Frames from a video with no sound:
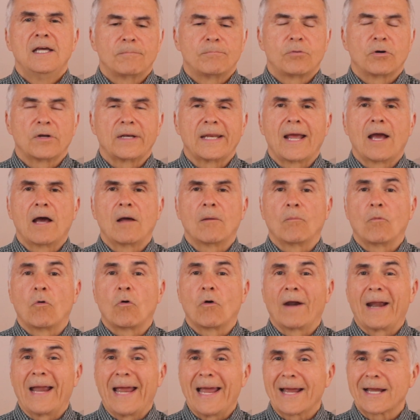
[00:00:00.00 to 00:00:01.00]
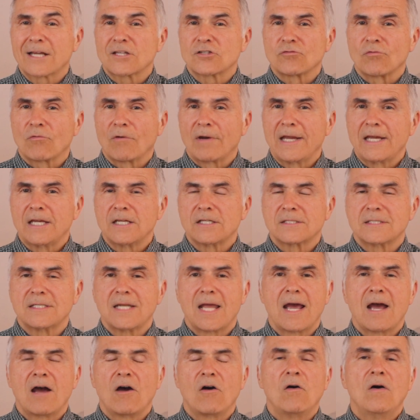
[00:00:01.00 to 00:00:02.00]
putting on more X-rays
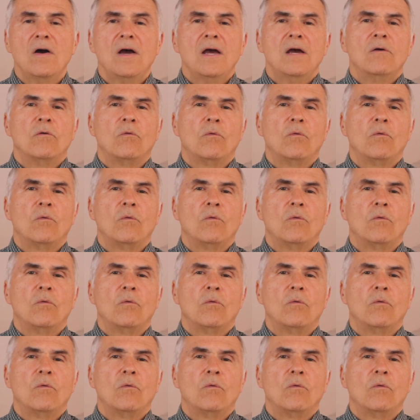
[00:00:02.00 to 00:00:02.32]
now.